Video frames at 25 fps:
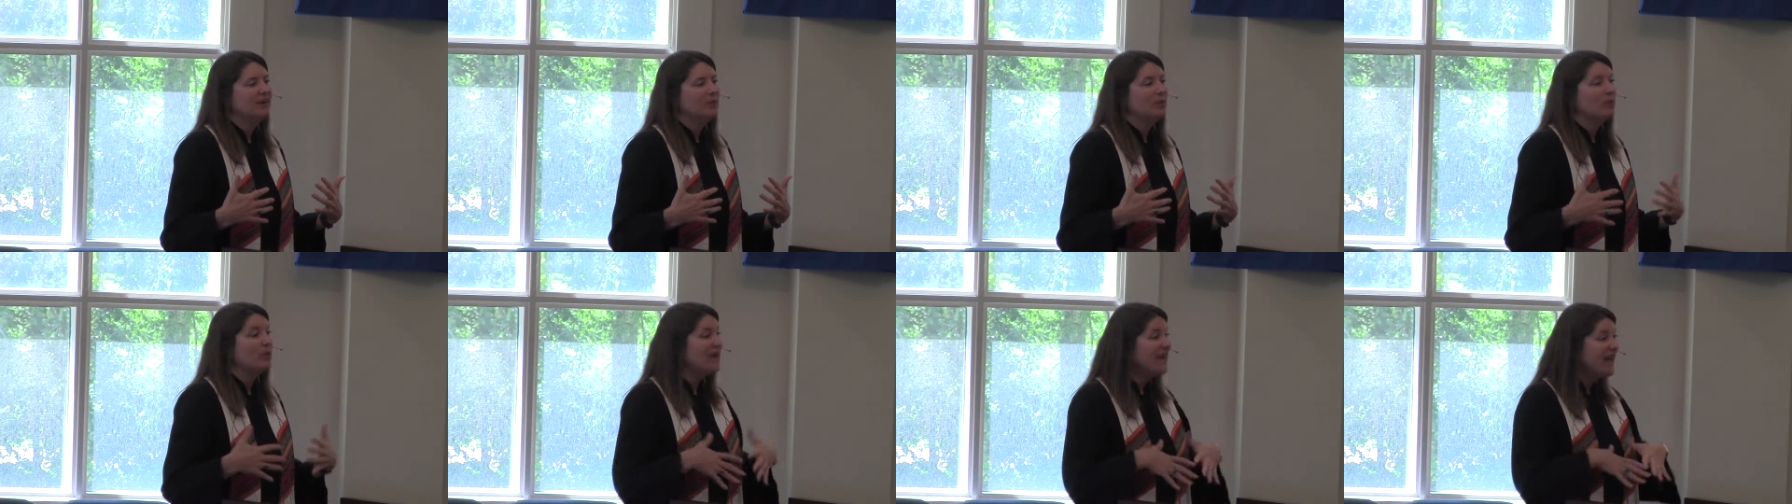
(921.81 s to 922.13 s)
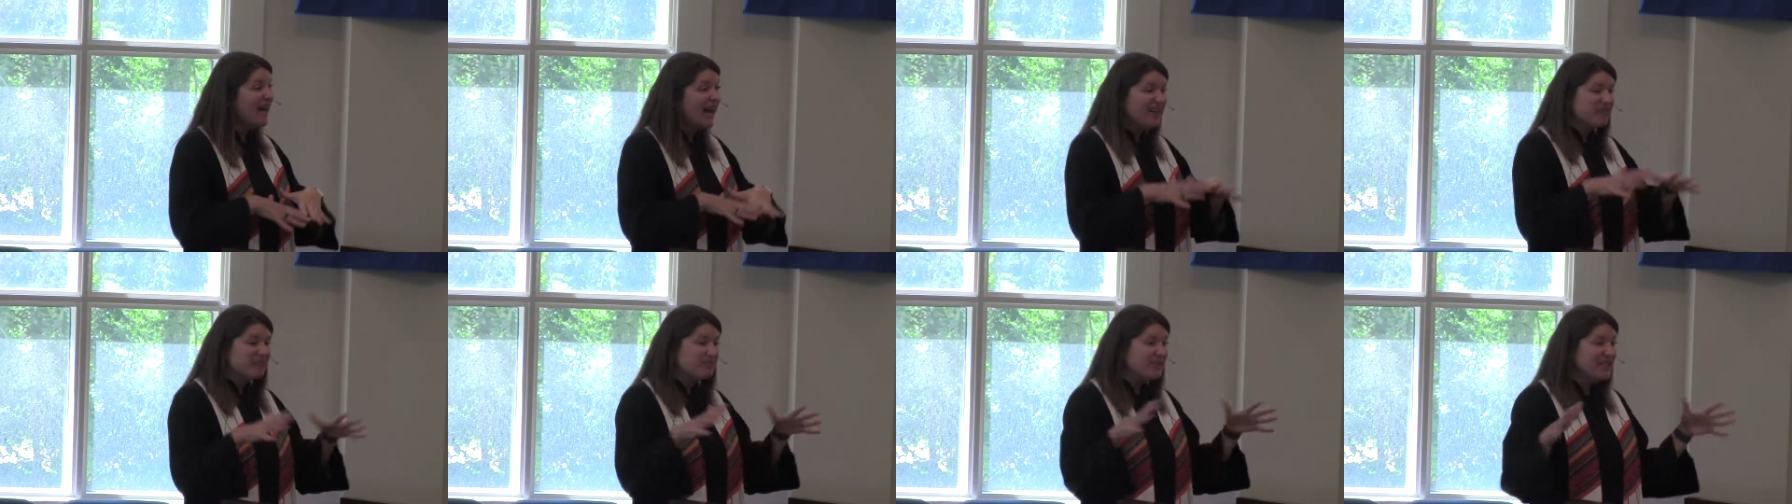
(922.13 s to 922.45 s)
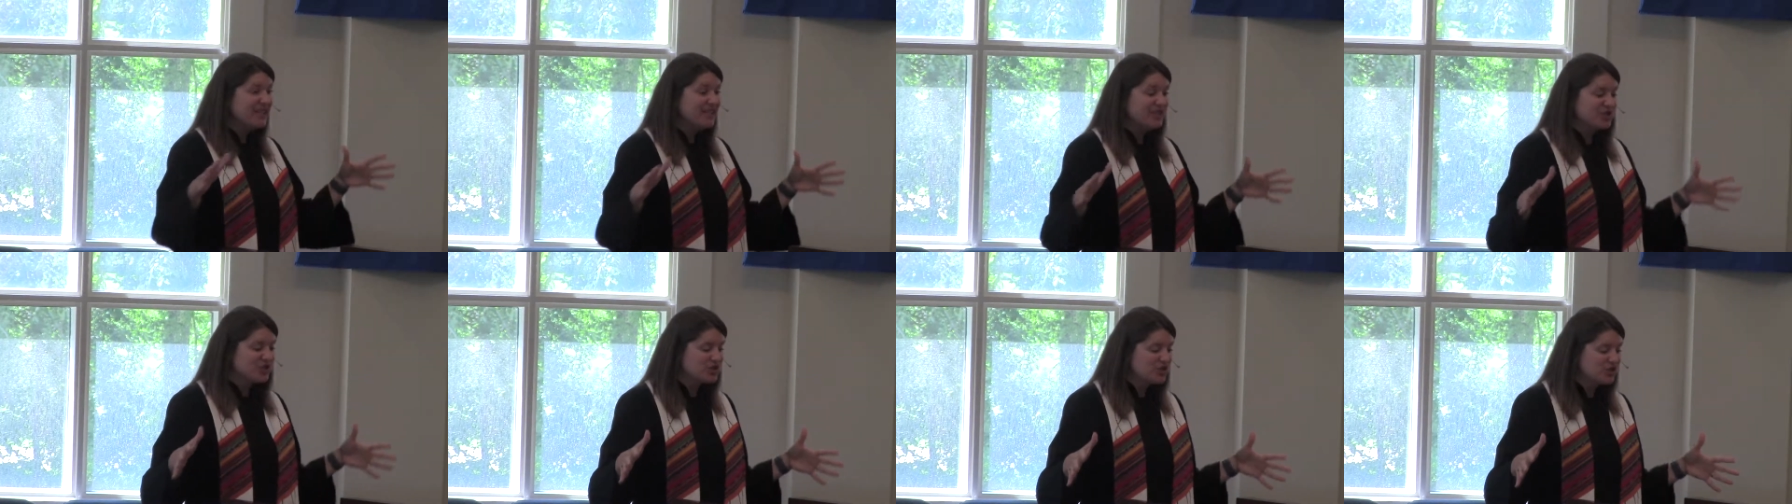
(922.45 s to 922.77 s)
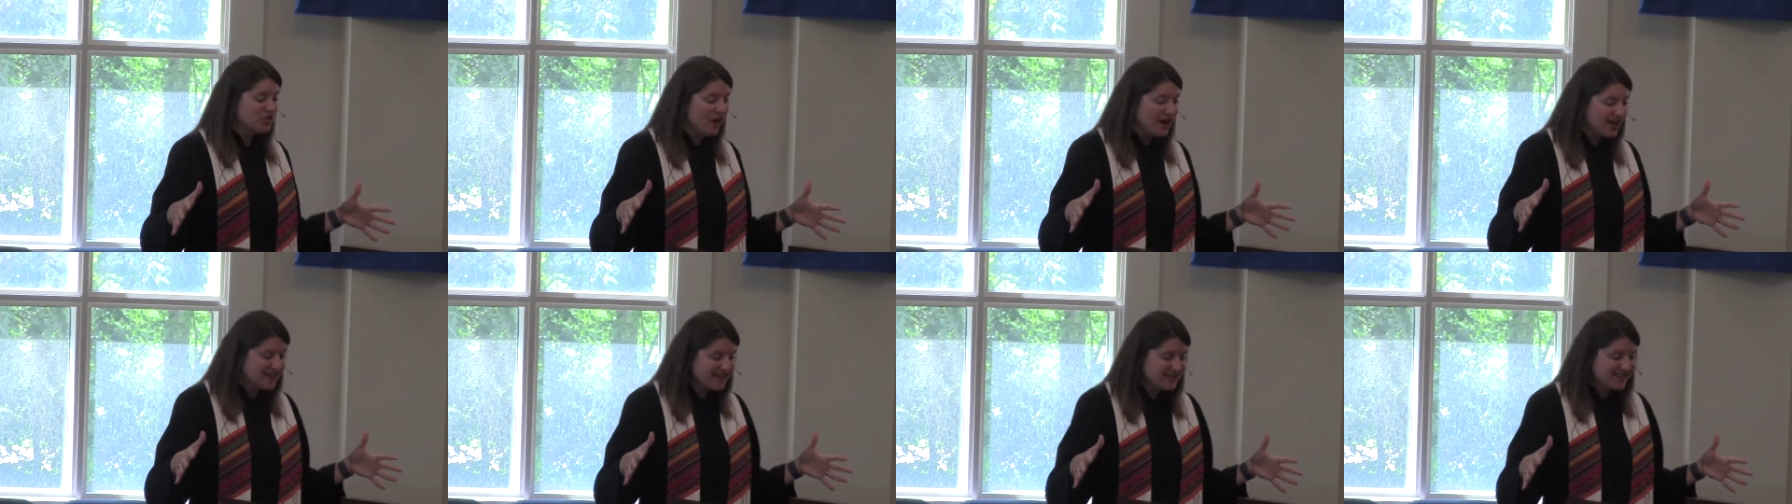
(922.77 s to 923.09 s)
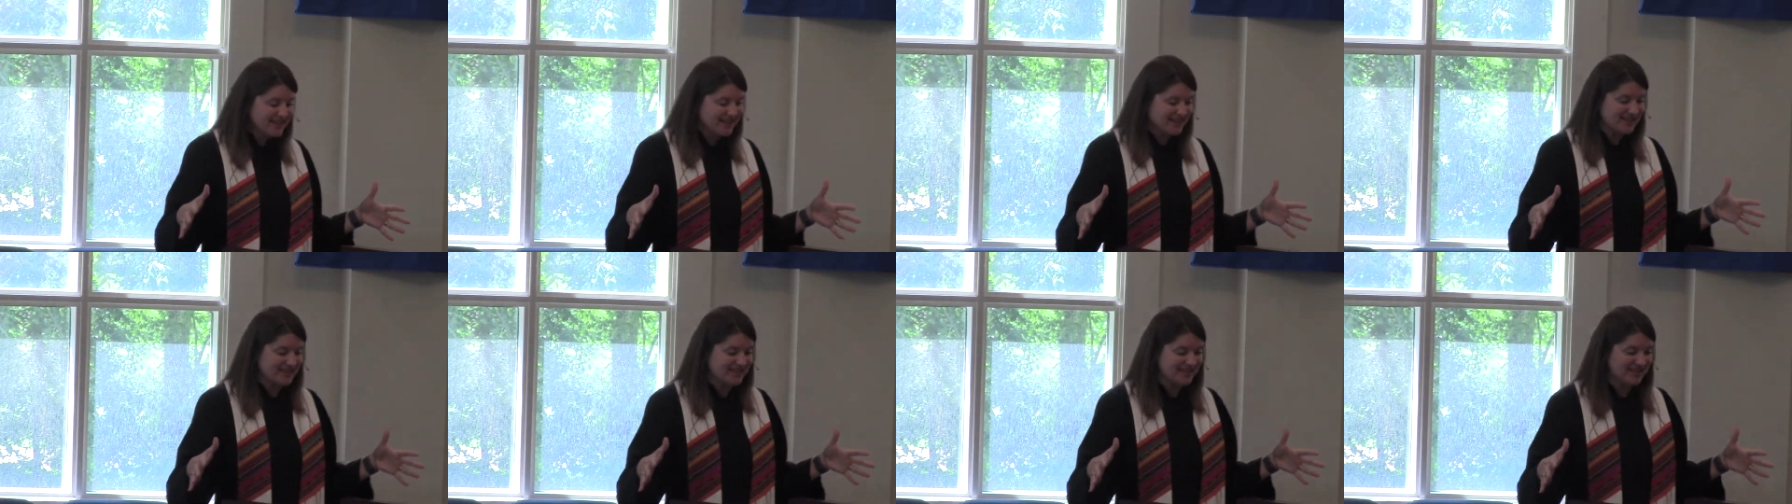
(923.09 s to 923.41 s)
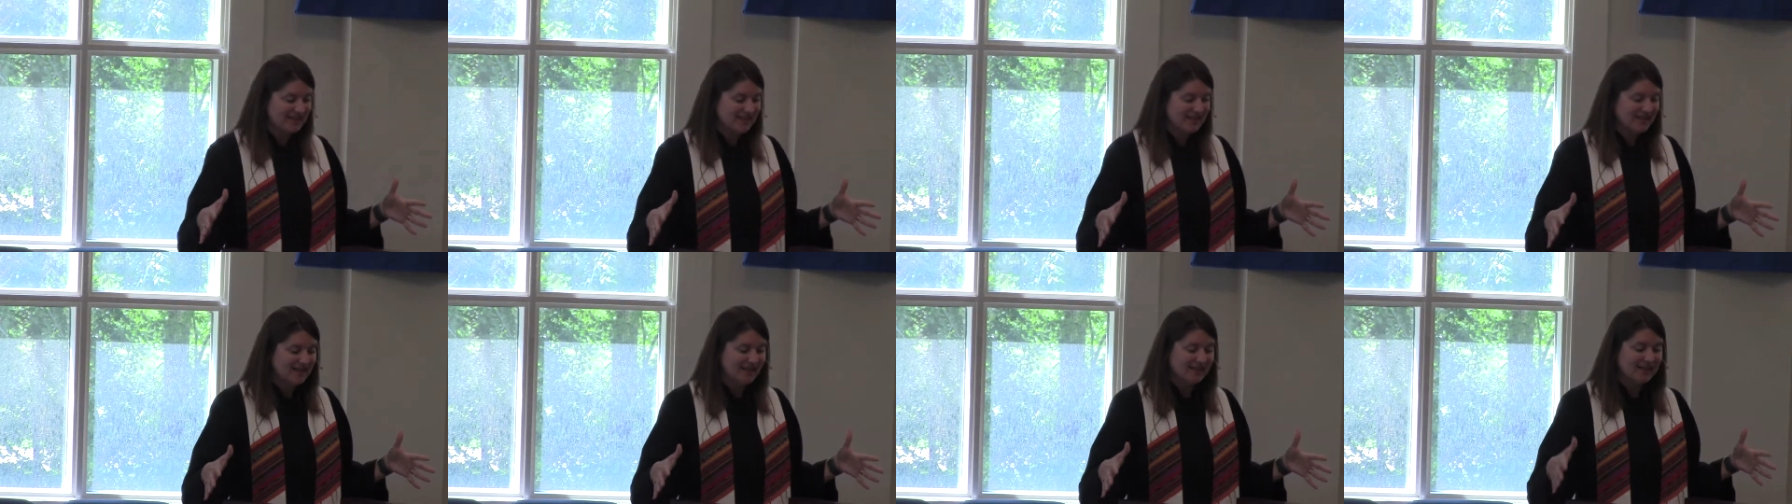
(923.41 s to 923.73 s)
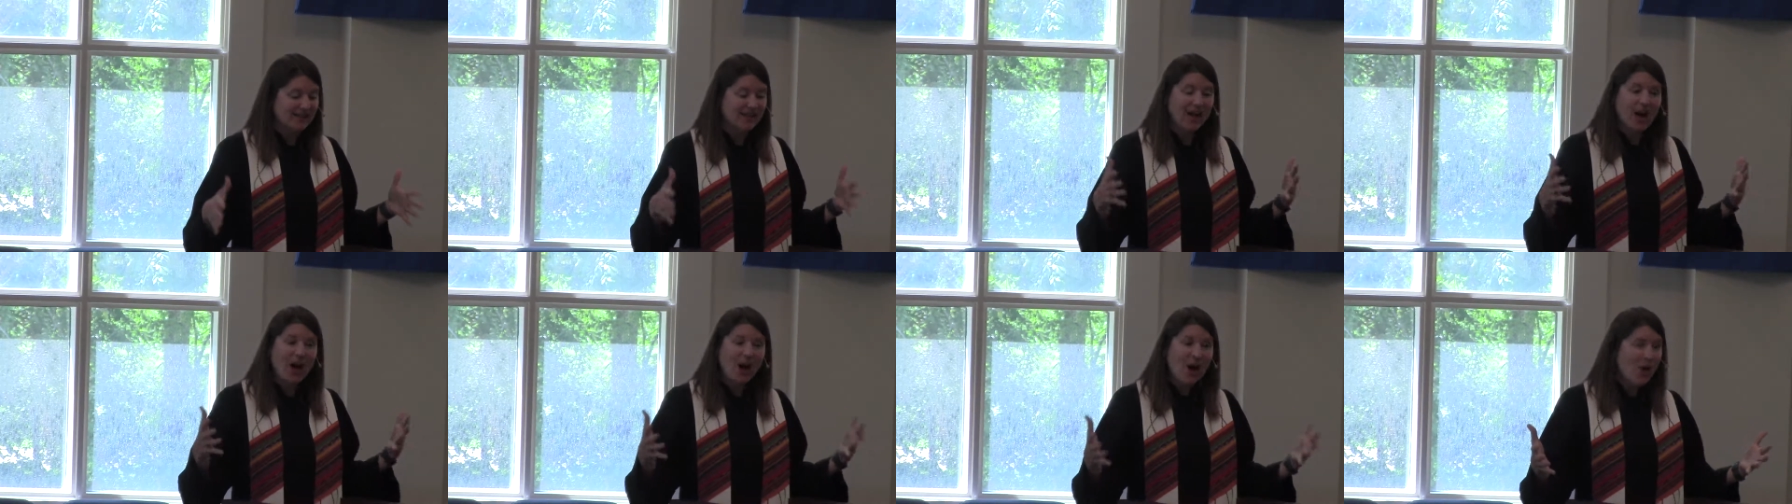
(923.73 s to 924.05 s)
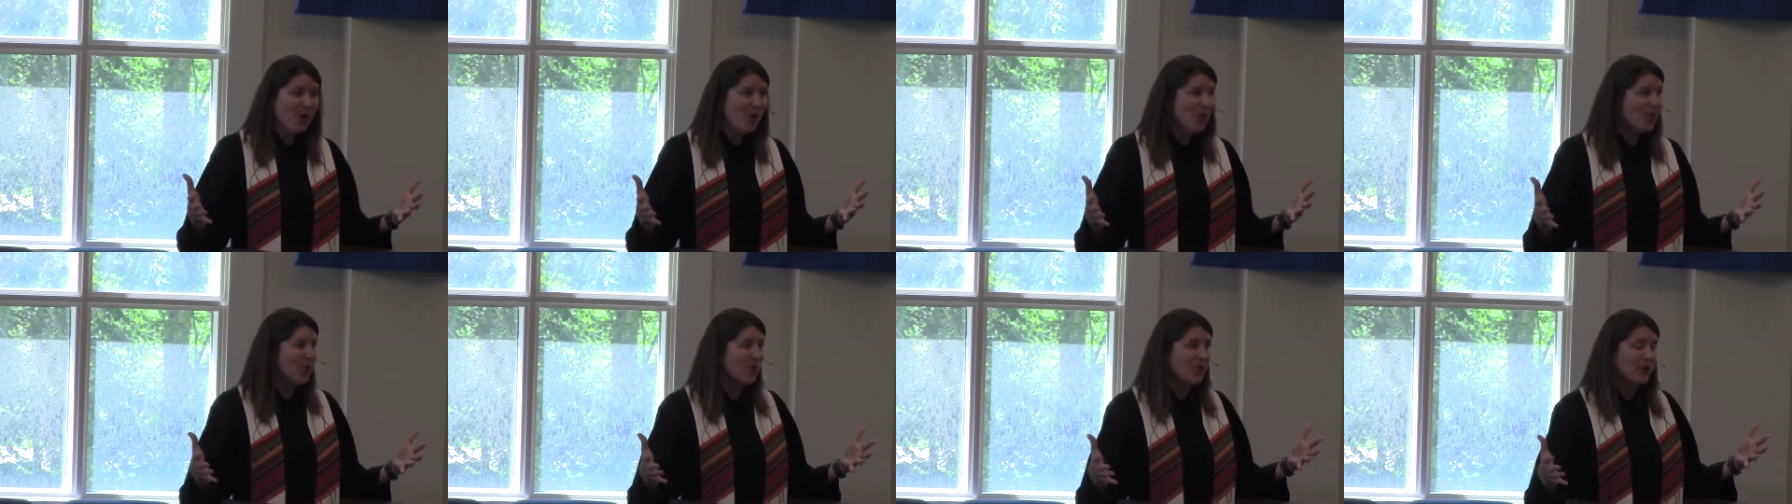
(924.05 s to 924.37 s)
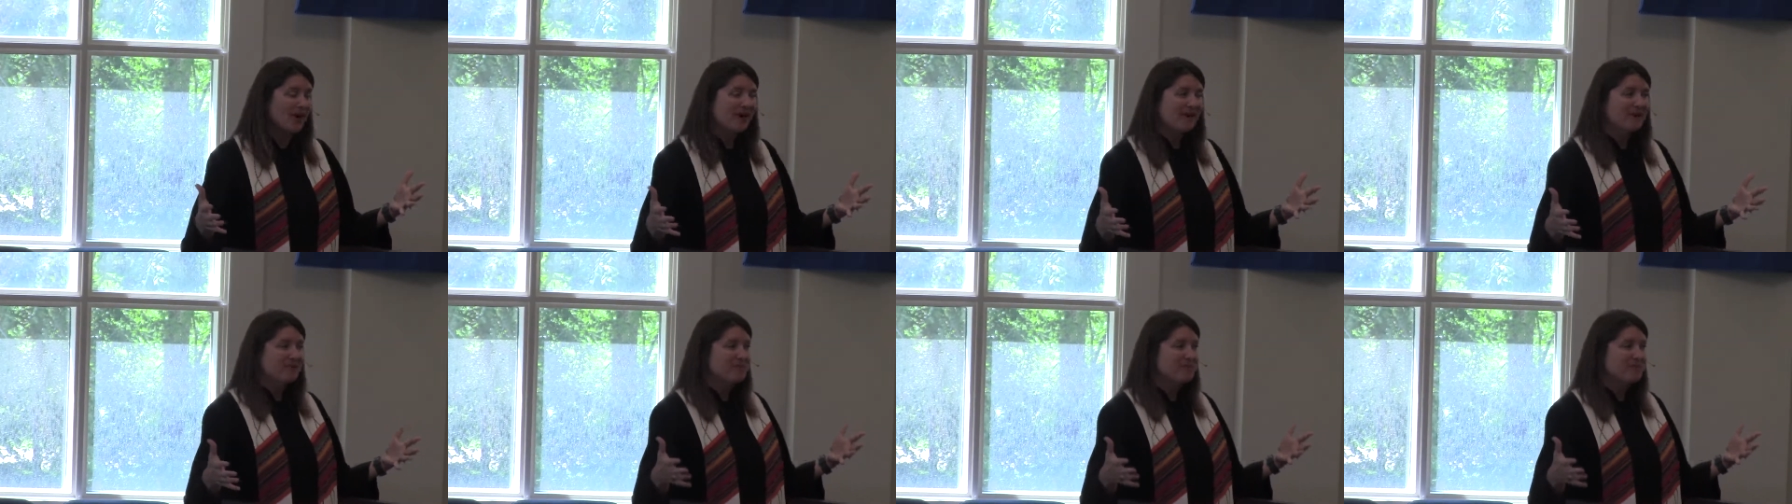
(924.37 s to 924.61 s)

We have been instructed, go,